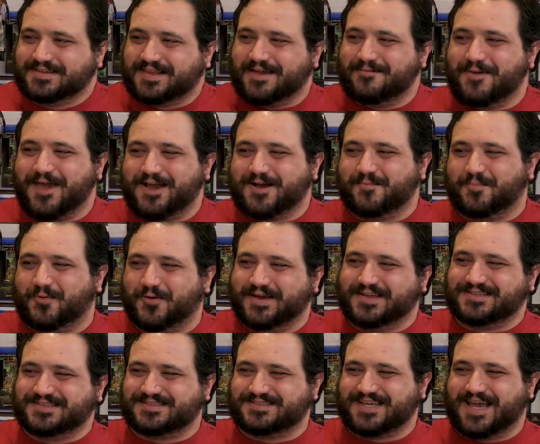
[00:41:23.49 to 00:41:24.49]
They make a
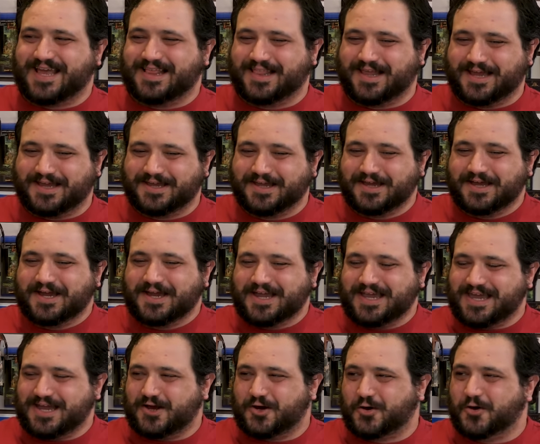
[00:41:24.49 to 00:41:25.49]
point to say like
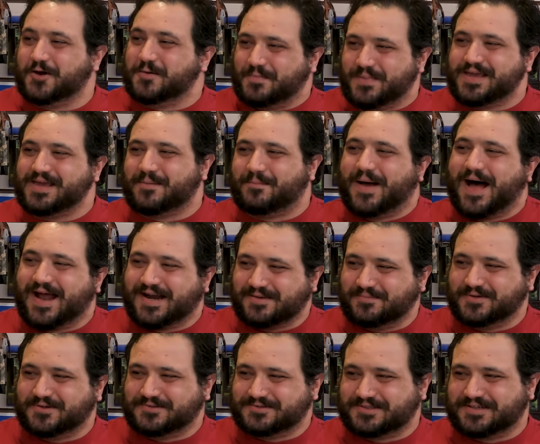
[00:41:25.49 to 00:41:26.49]
he could be a
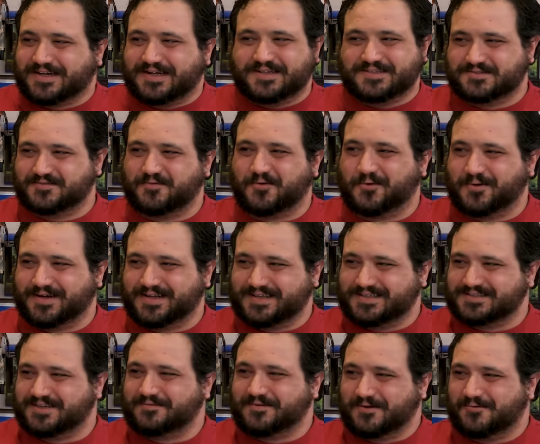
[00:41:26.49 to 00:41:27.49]
bodybuilder in his
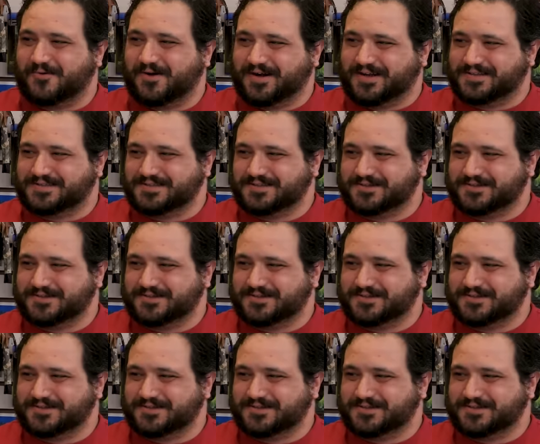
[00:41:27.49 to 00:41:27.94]
40s if he wanted